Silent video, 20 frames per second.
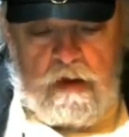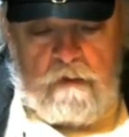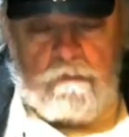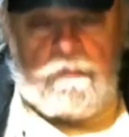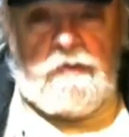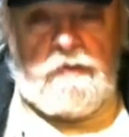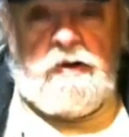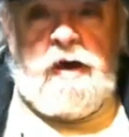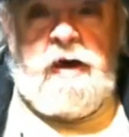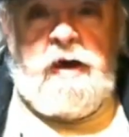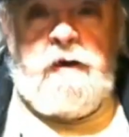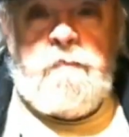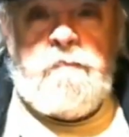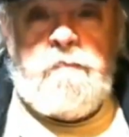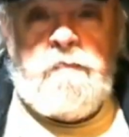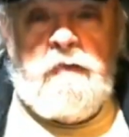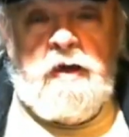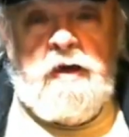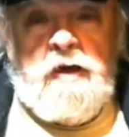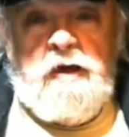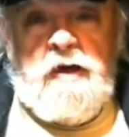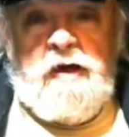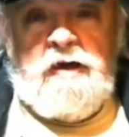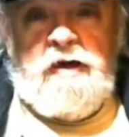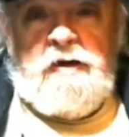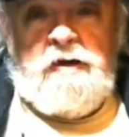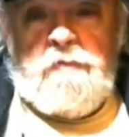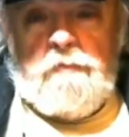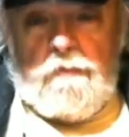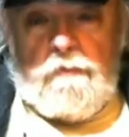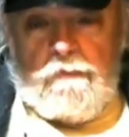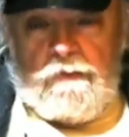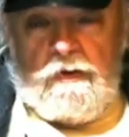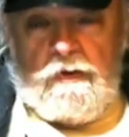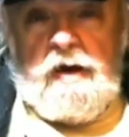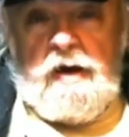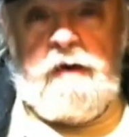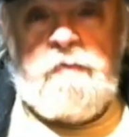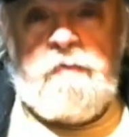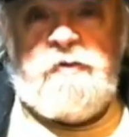Blame
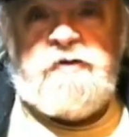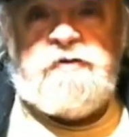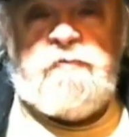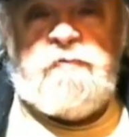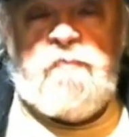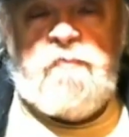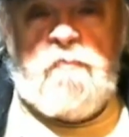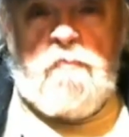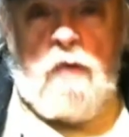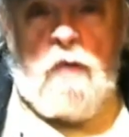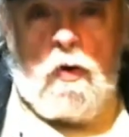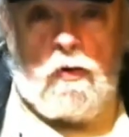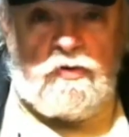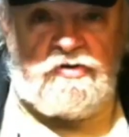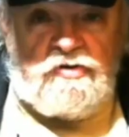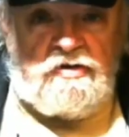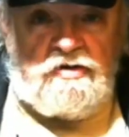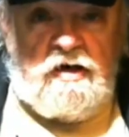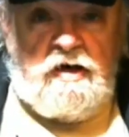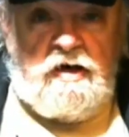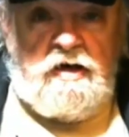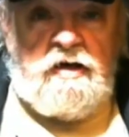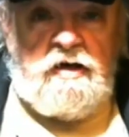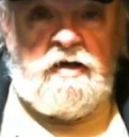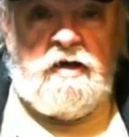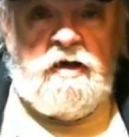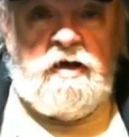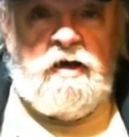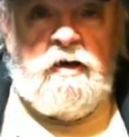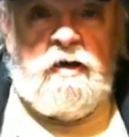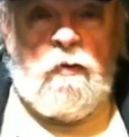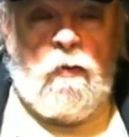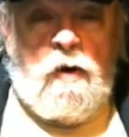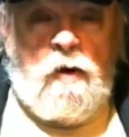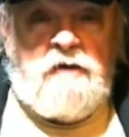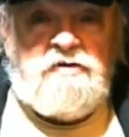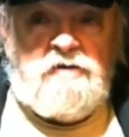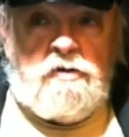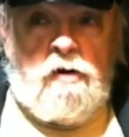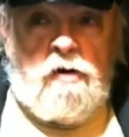is mostly,
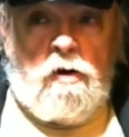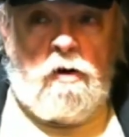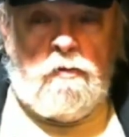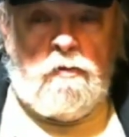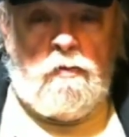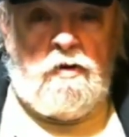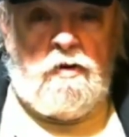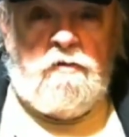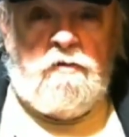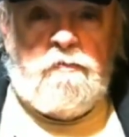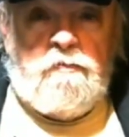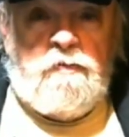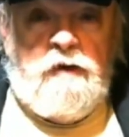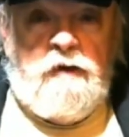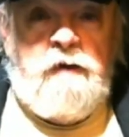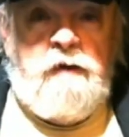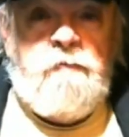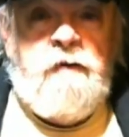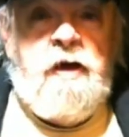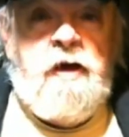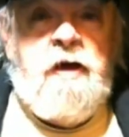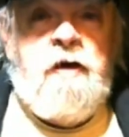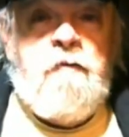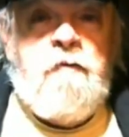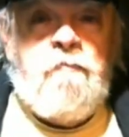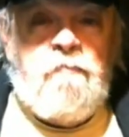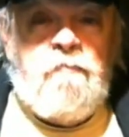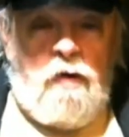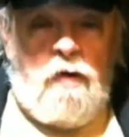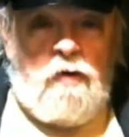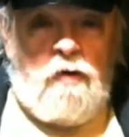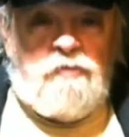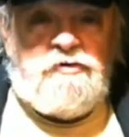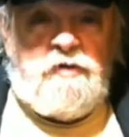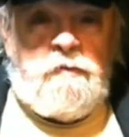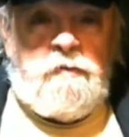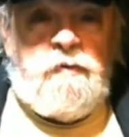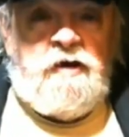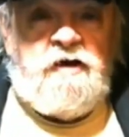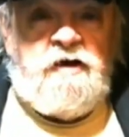why is it called the Wheel of Blame?
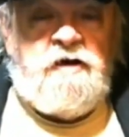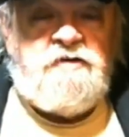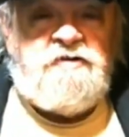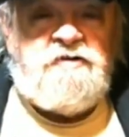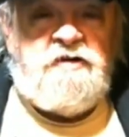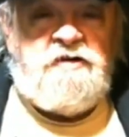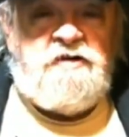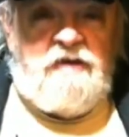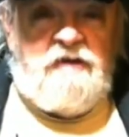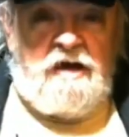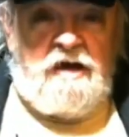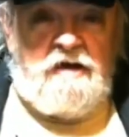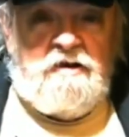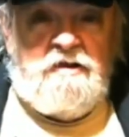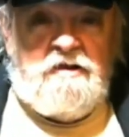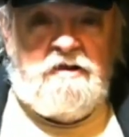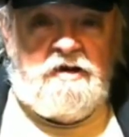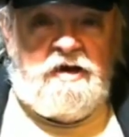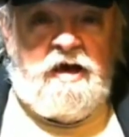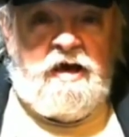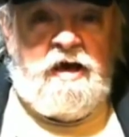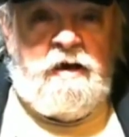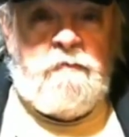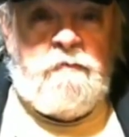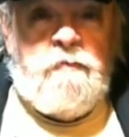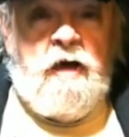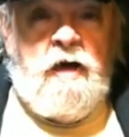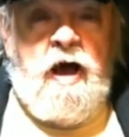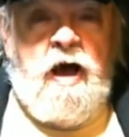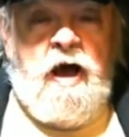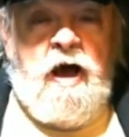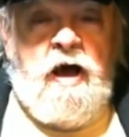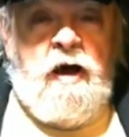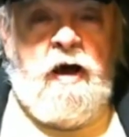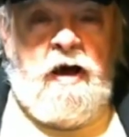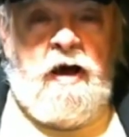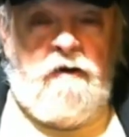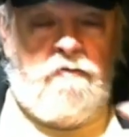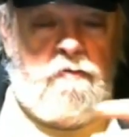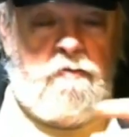Mostly because at the end of the game,
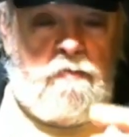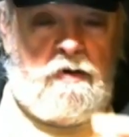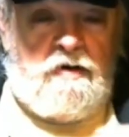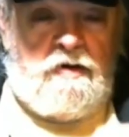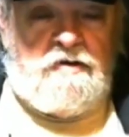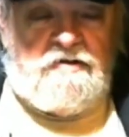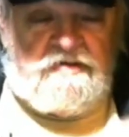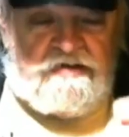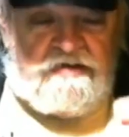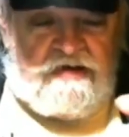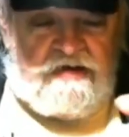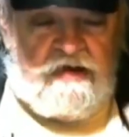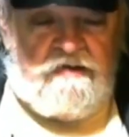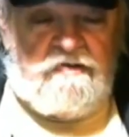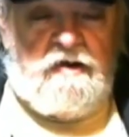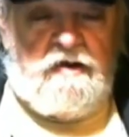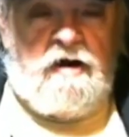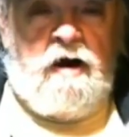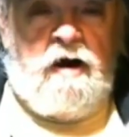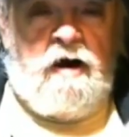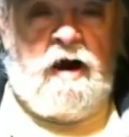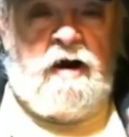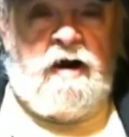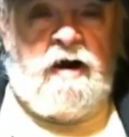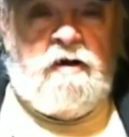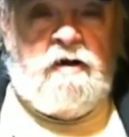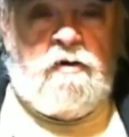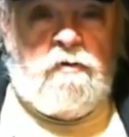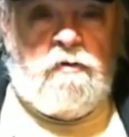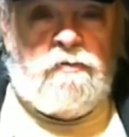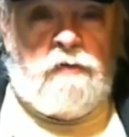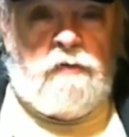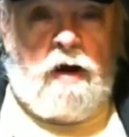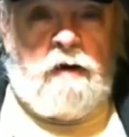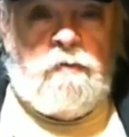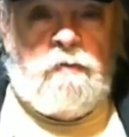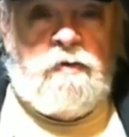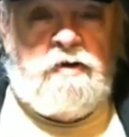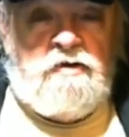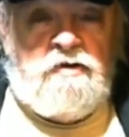everybody's sitting there, and I
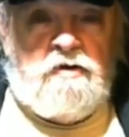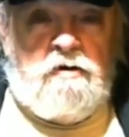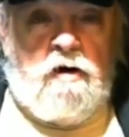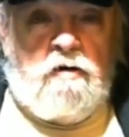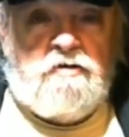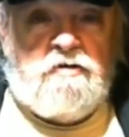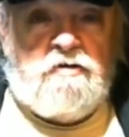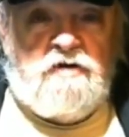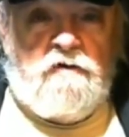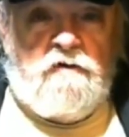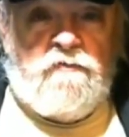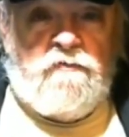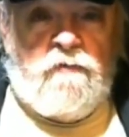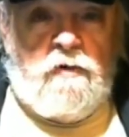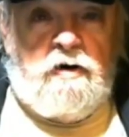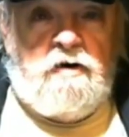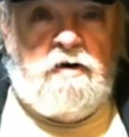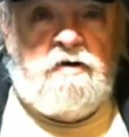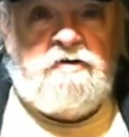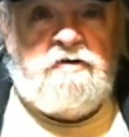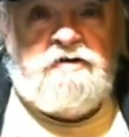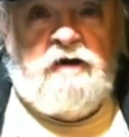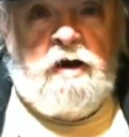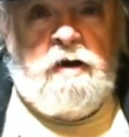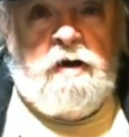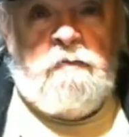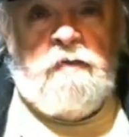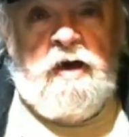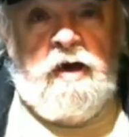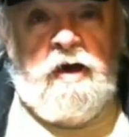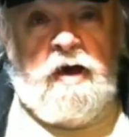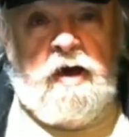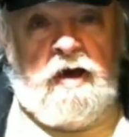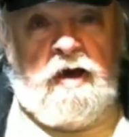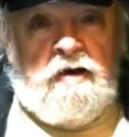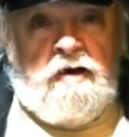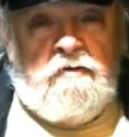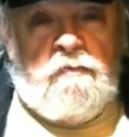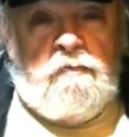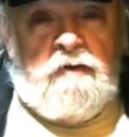read the cards off one at a time,
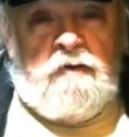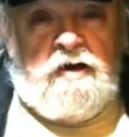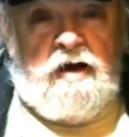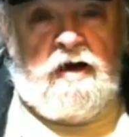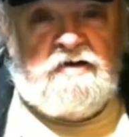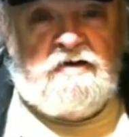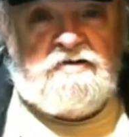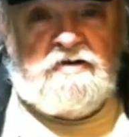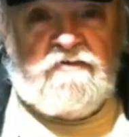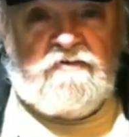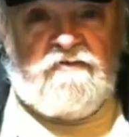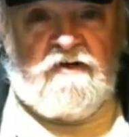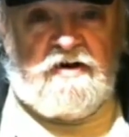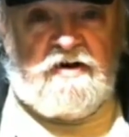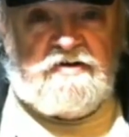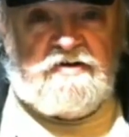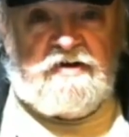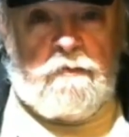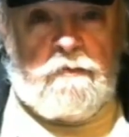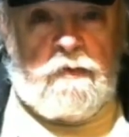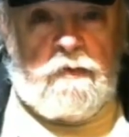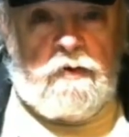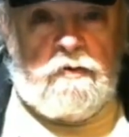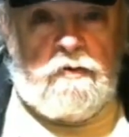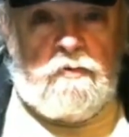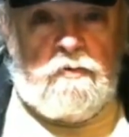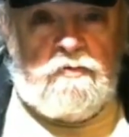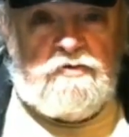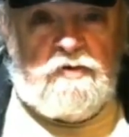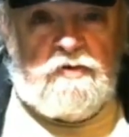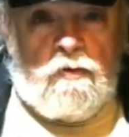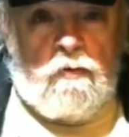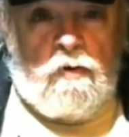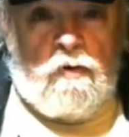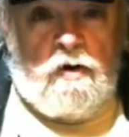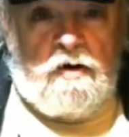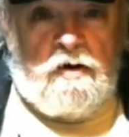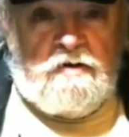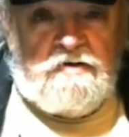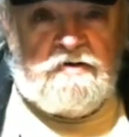and everybody has to fess up on whose it
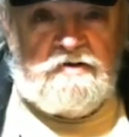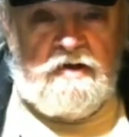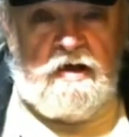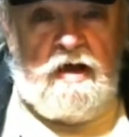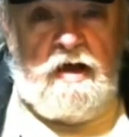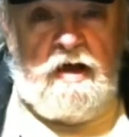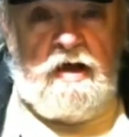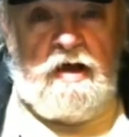was,